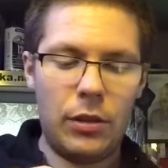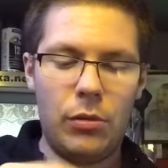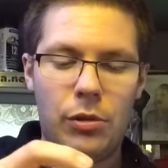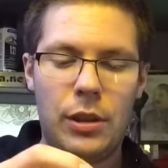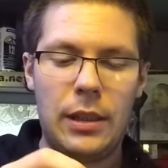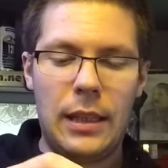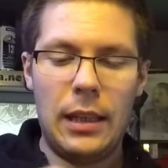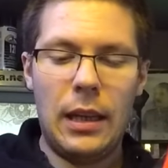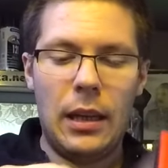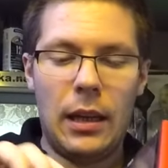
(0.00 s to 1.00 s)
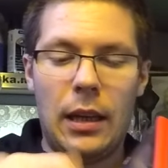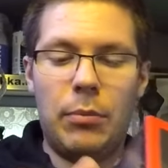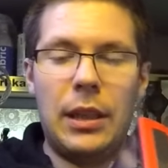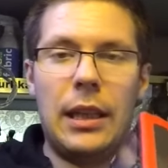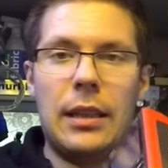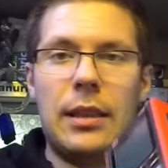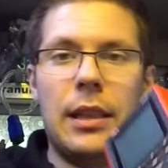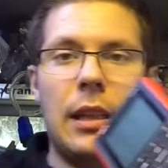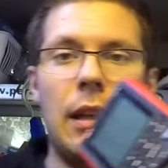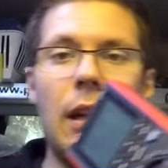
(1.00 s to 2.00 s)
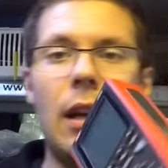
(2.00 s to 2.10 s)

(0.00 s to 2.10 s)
use it, a BNC